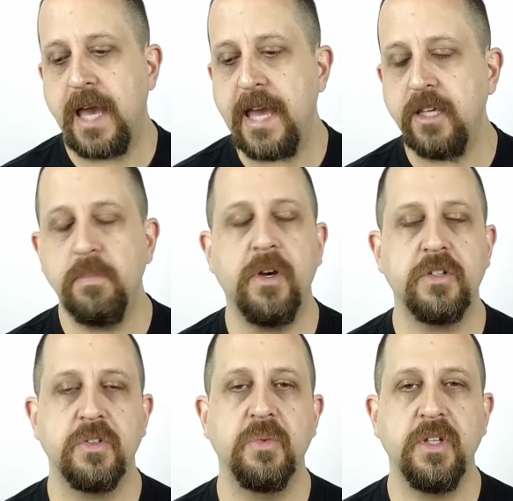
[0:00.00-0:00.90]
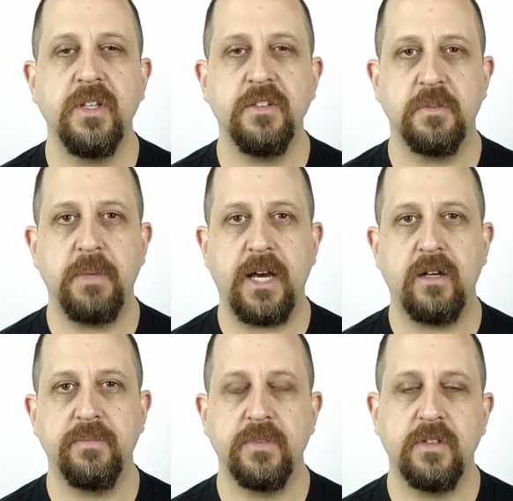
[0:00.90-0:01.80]
acupuncture really is
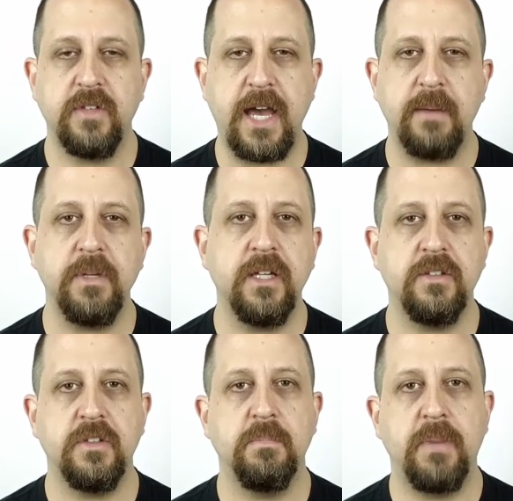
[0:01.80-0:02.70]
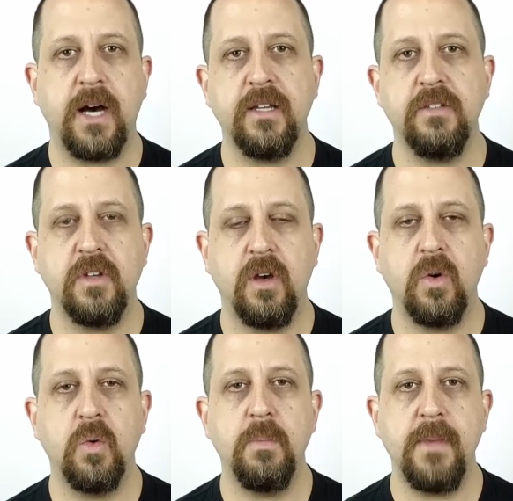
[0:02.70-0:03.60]
about tapping into the body's
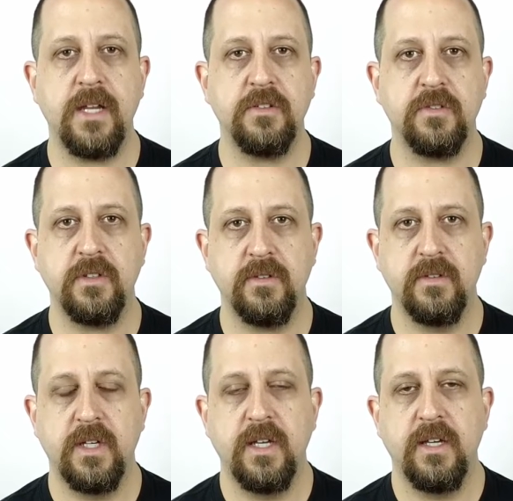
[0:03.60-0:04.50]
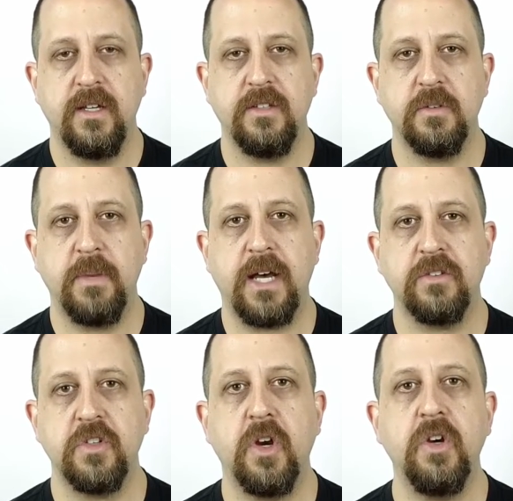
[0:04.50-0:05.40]
own medicine. It's
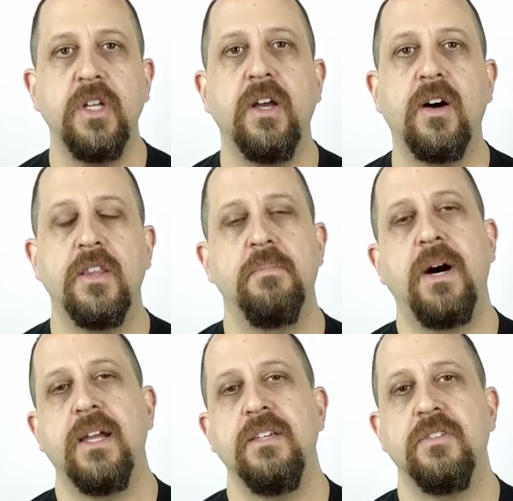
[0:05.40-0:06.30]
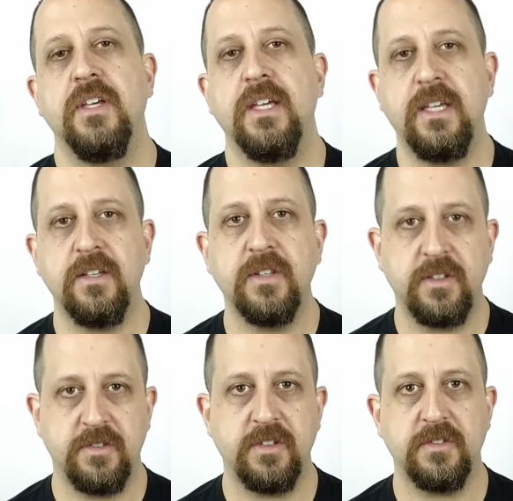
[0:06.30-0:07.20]
about turning on the body's
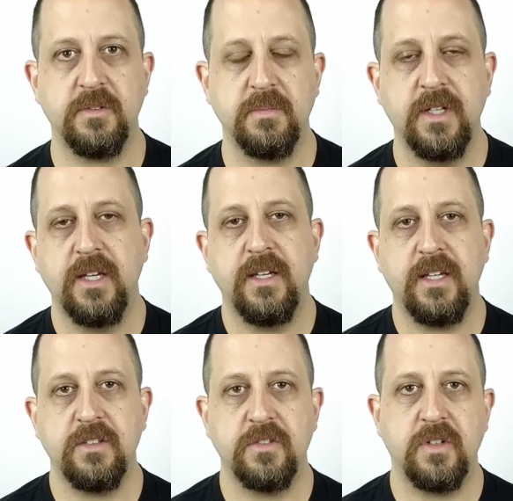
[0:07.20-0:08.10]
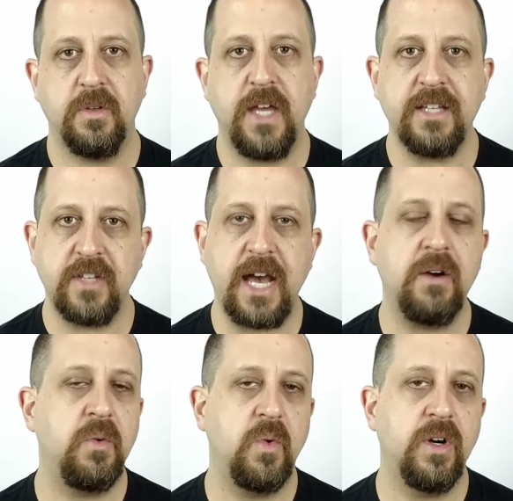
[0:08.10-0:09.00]
healing system. And so that's
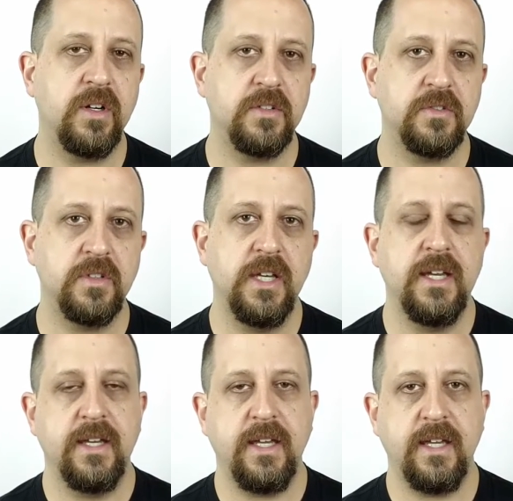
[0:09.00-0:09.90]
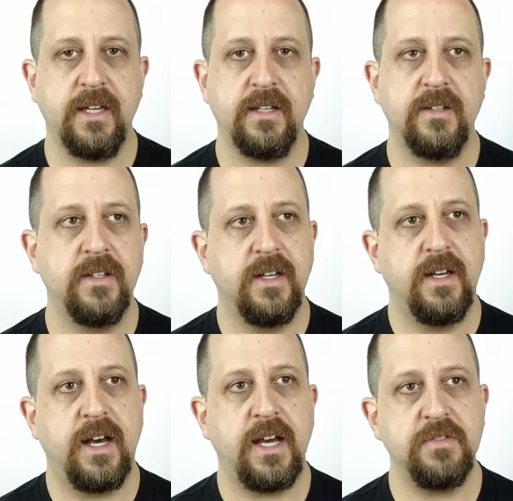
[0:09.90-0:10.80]
how it works. And
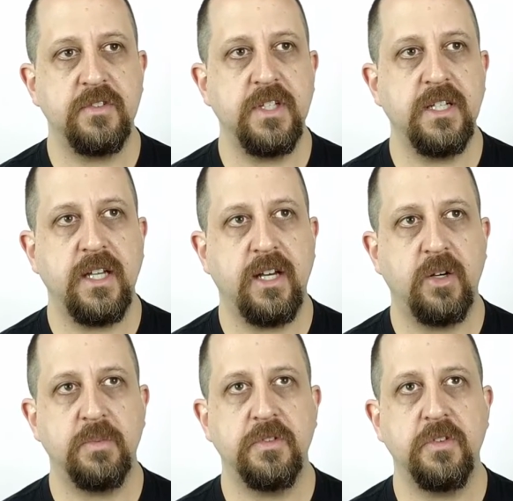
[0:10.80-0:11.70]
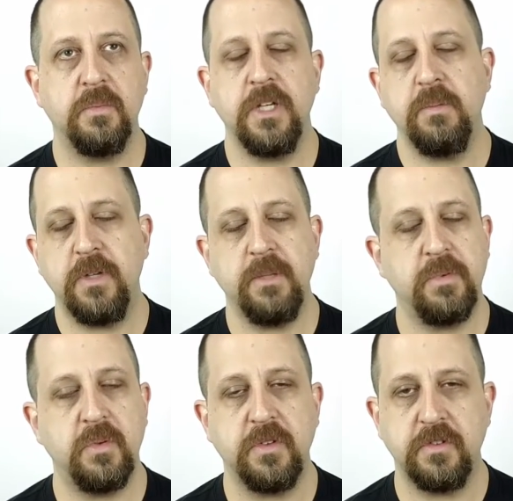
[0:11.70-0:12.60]
I've seen it help so many
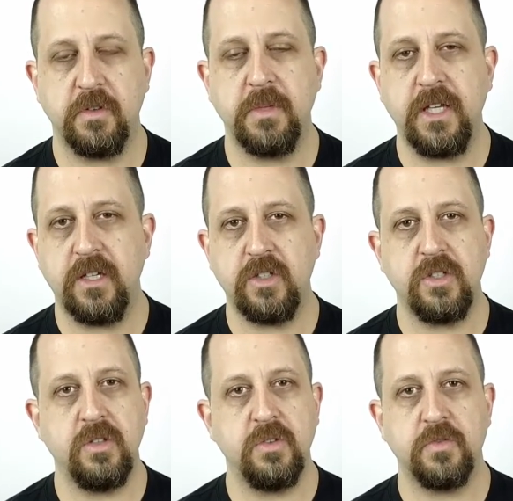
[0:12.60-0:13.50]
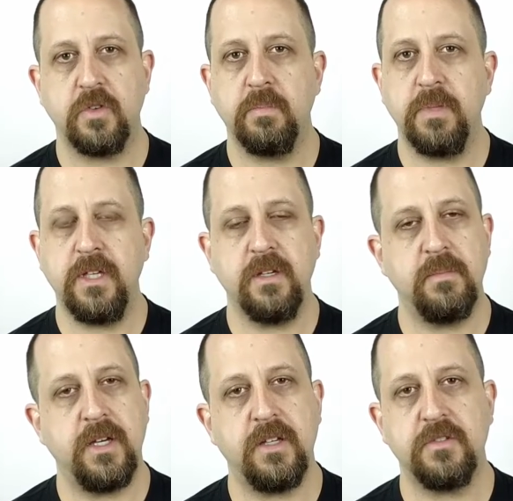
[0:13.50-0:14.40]
people with so many issues, from
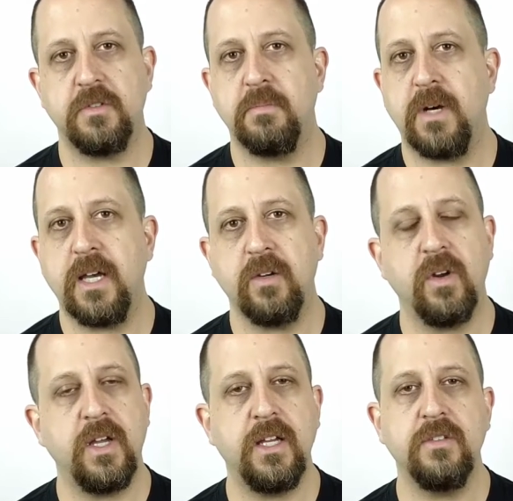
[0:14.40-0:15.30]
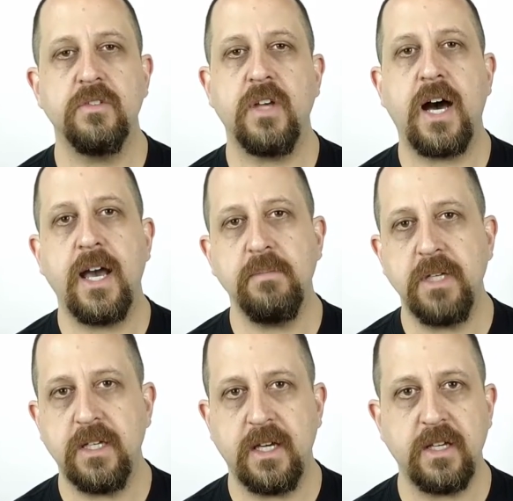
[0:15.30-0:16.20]
PMS to migraines to
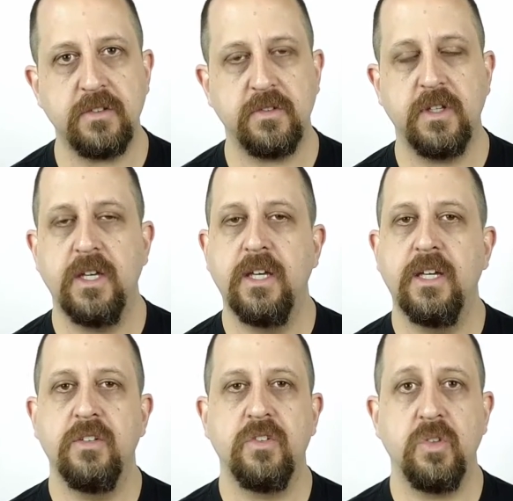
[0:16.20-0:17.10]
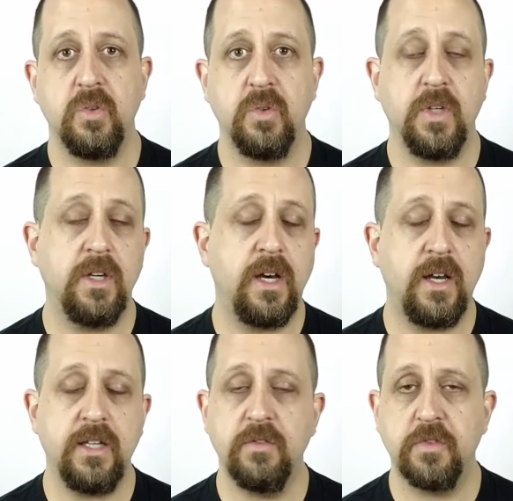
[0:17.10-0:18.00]
IBS to
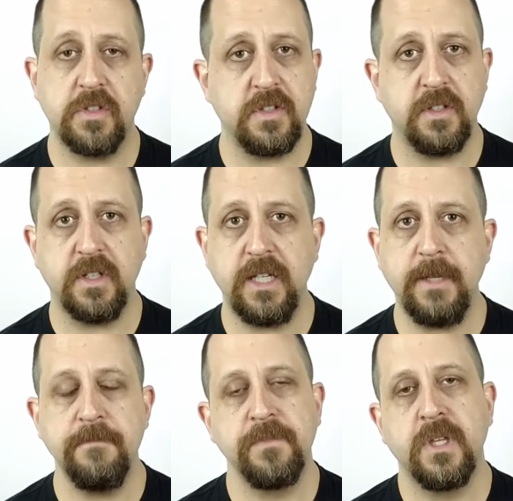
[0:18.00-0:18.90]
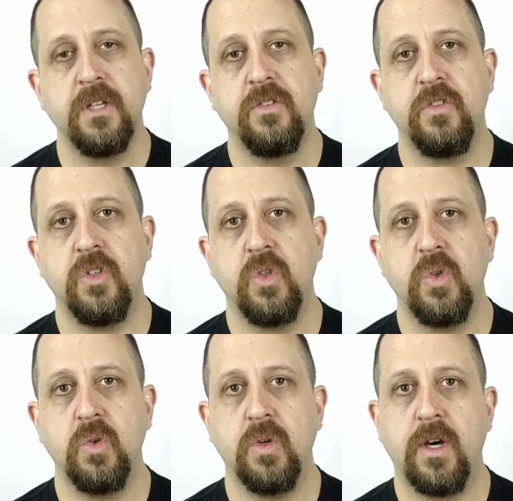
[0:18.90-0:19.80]
infertility
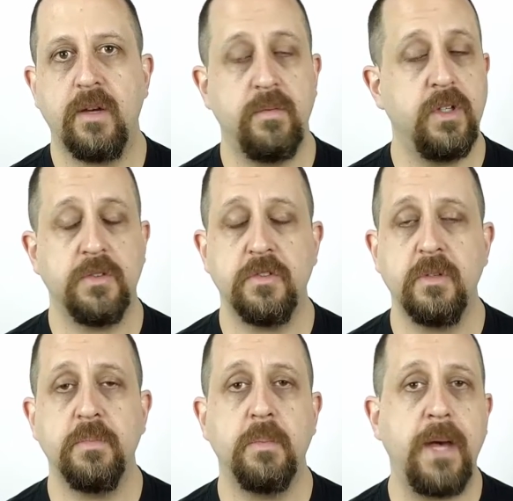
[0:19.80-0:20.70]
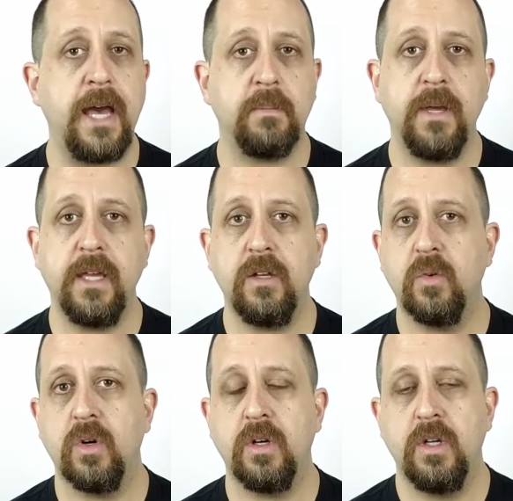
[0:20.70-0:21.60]
to simple back pain
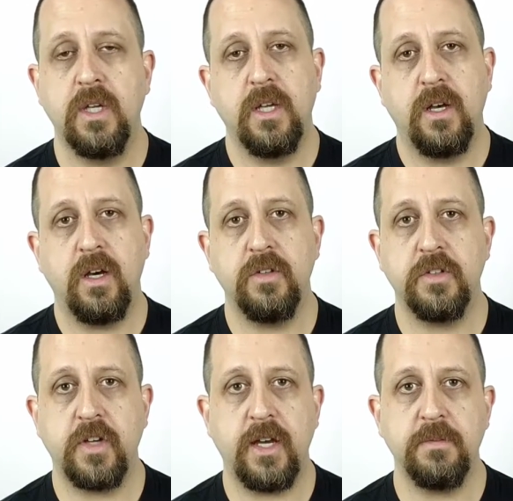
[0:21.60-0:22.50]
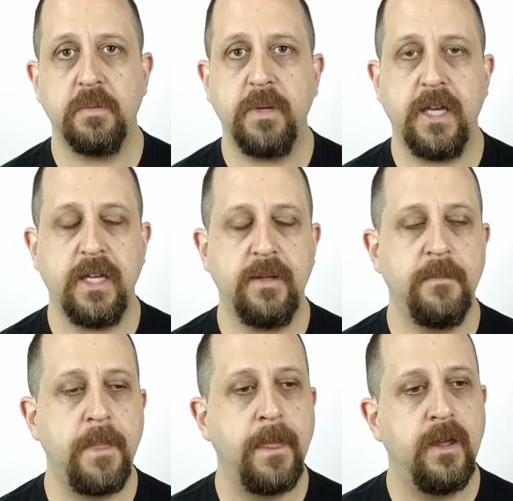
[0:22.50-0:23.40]
or other types of pain,